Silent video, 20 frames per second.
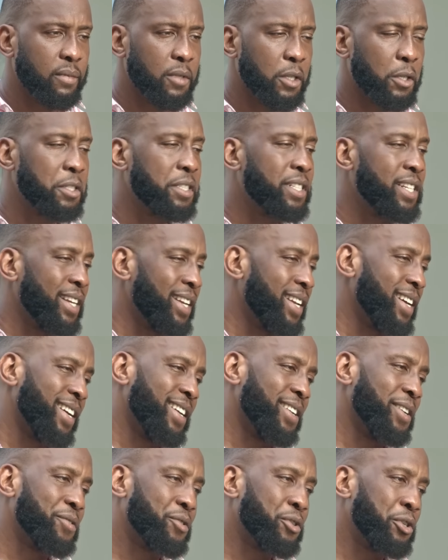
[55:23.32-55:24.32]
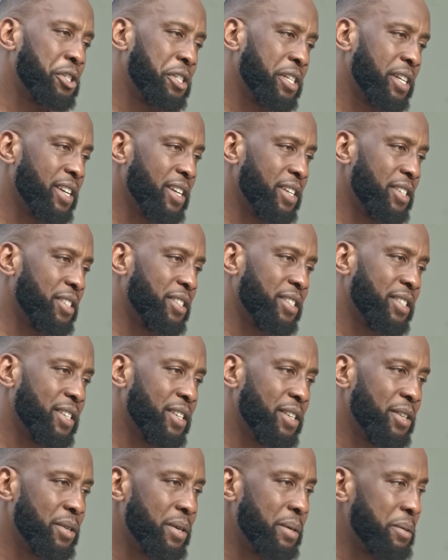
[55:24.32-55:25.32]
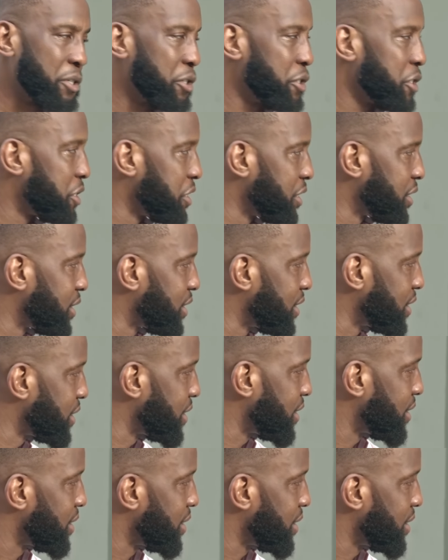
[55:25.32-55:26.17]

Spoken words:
Don't say that. Of course she cares. You know, I'm sure she's